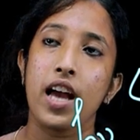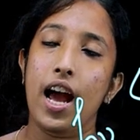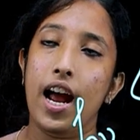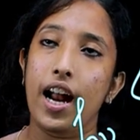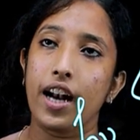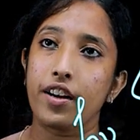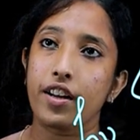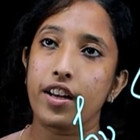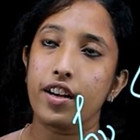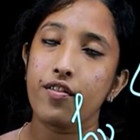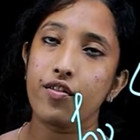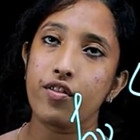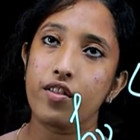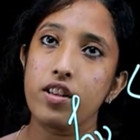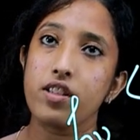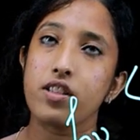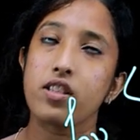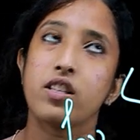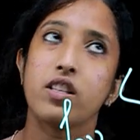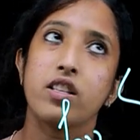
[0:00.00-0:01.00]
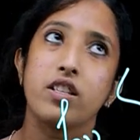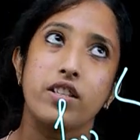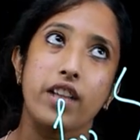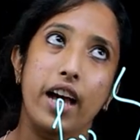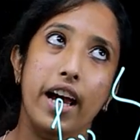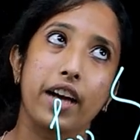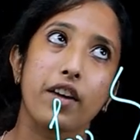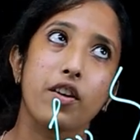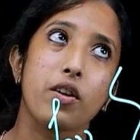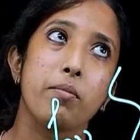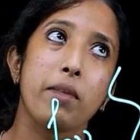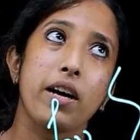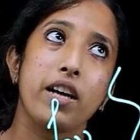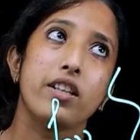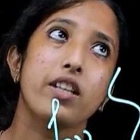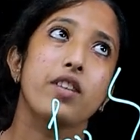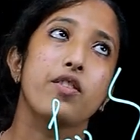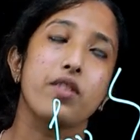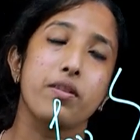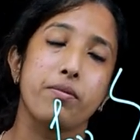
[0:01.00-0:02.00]
and in this
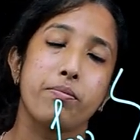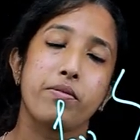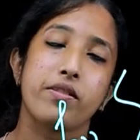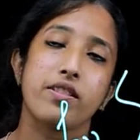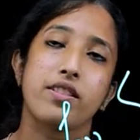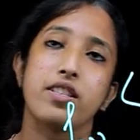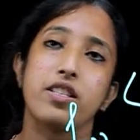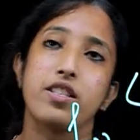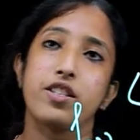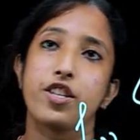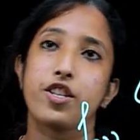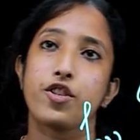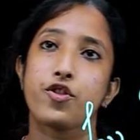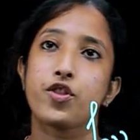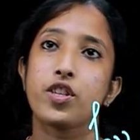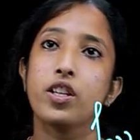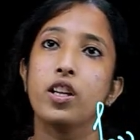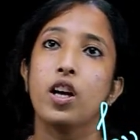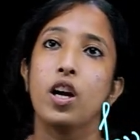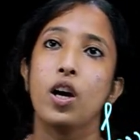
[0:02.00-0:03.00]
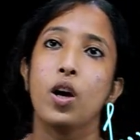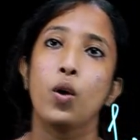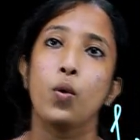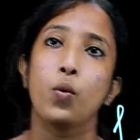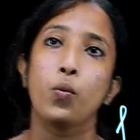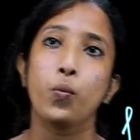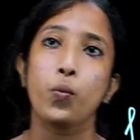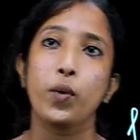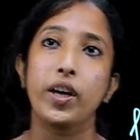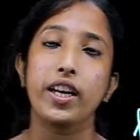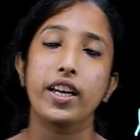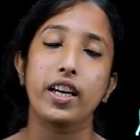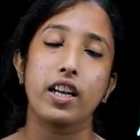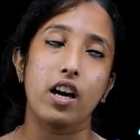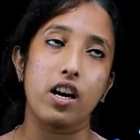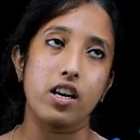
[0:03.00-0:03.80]
diagrammatic representation, we can